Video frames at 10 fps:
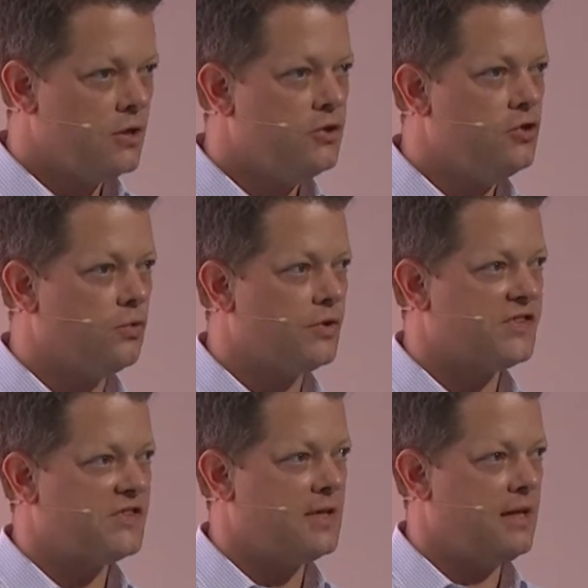You will
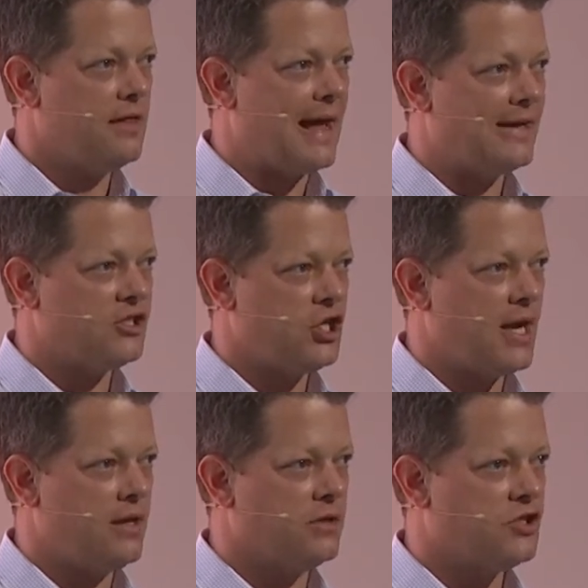see that
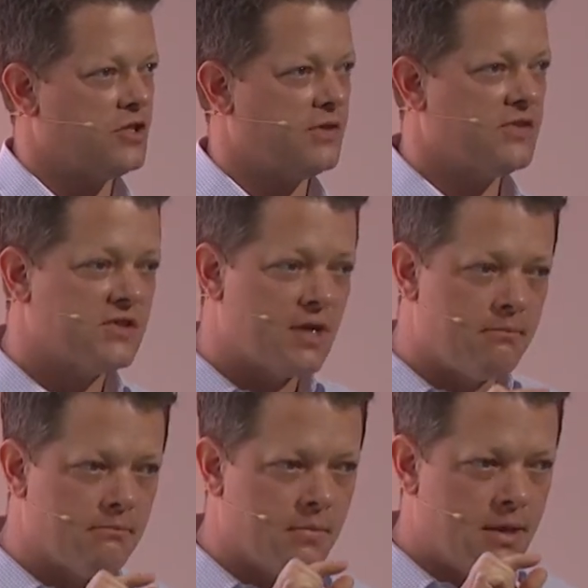change. There's
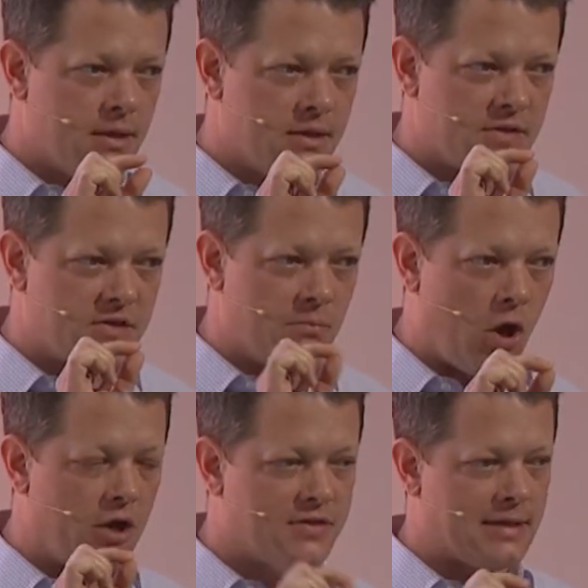some
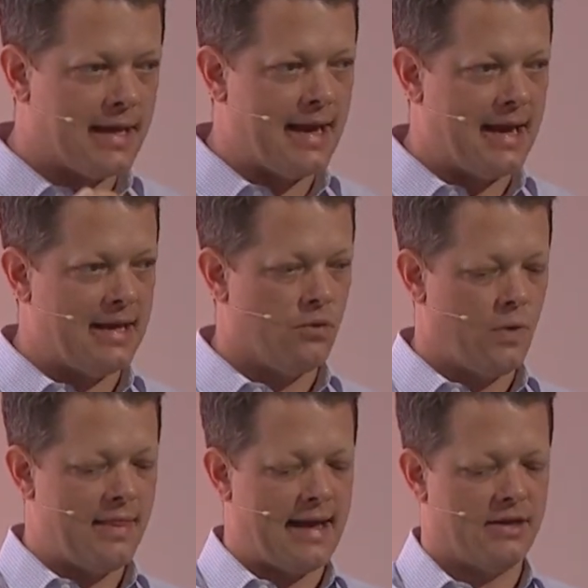small delay in
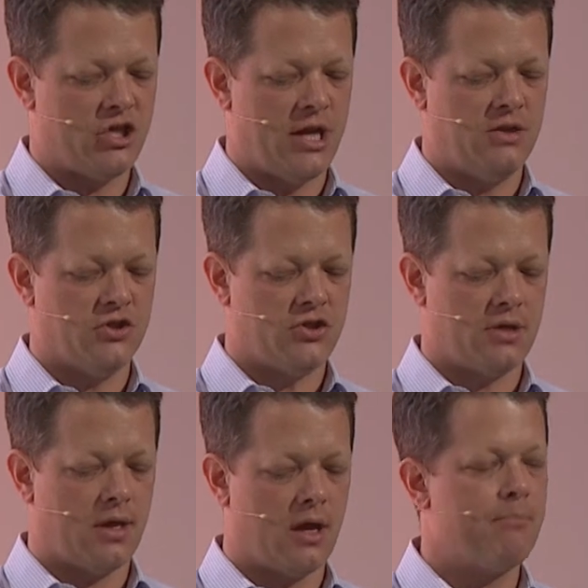when that change
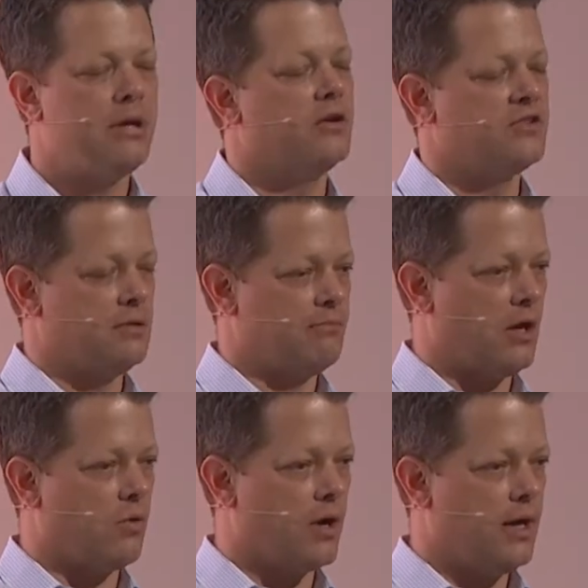uh, appears in
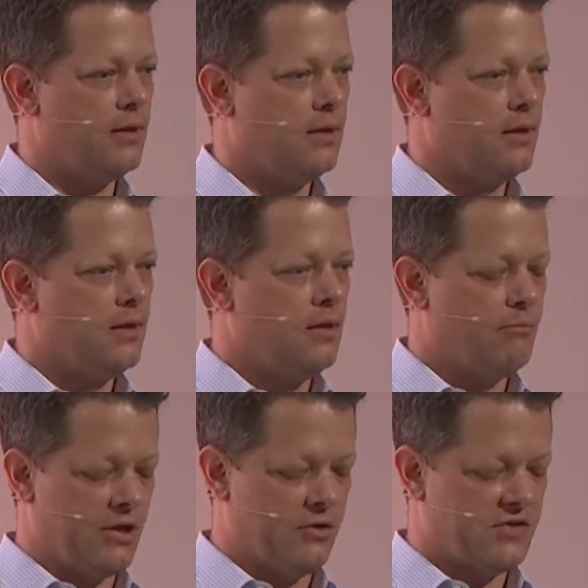BigQuery, uh-huh.
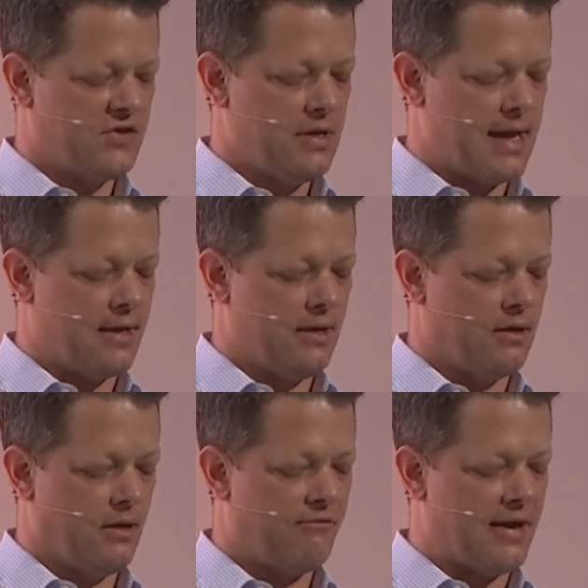but you'll see that in
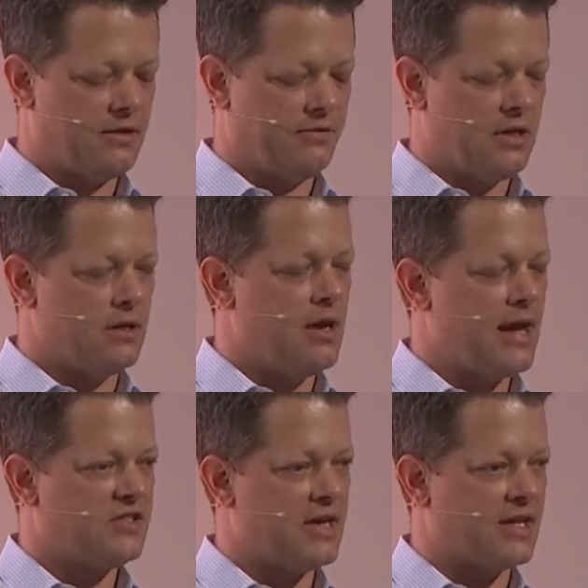effectively in the
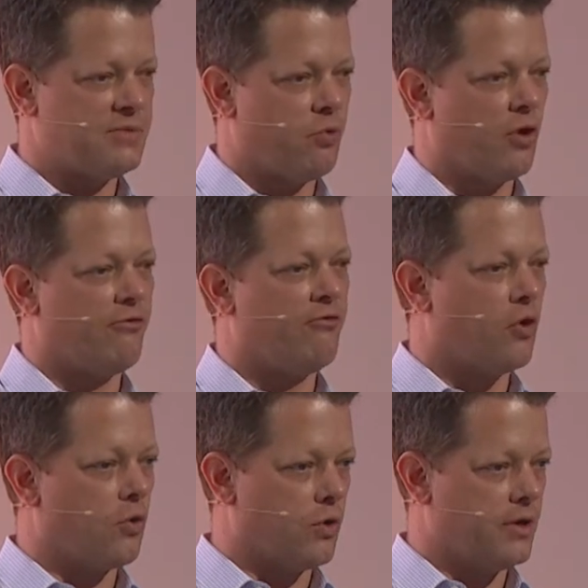next export
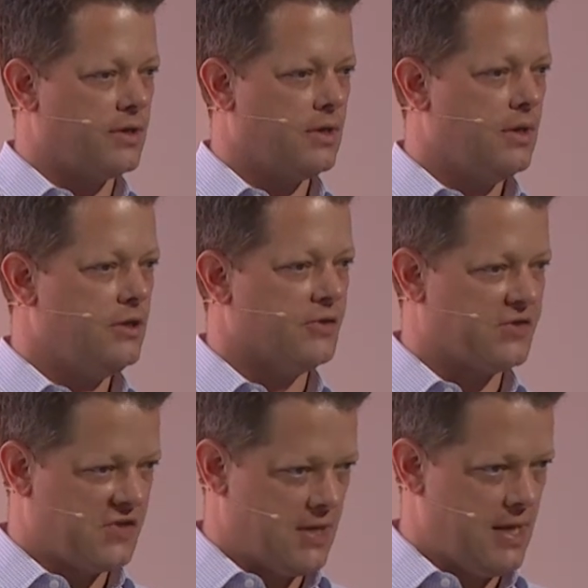forward, you'll
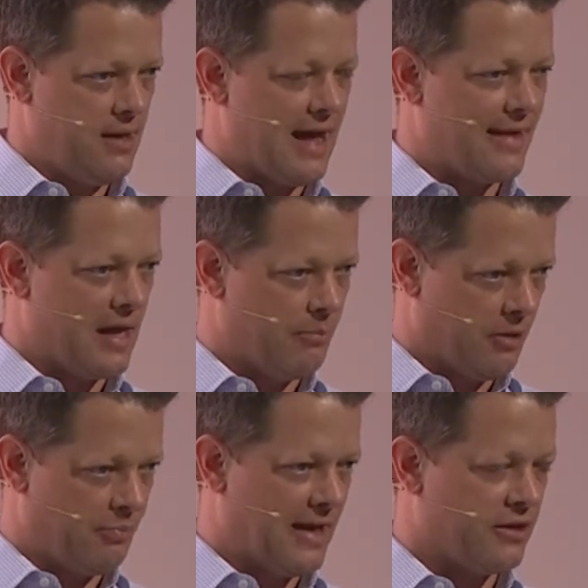see that label
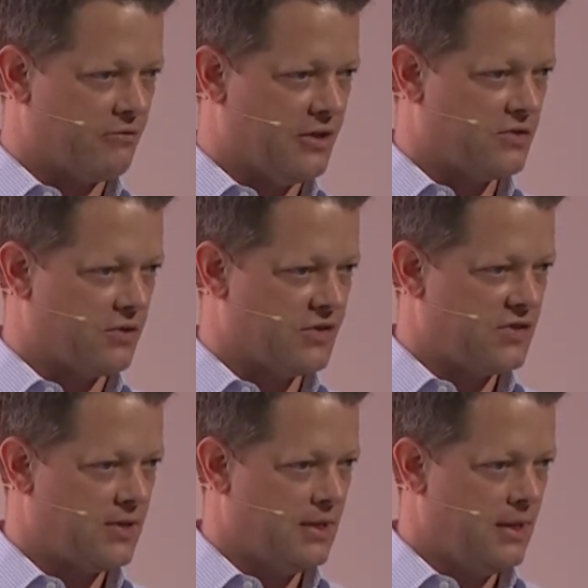applied to the resource.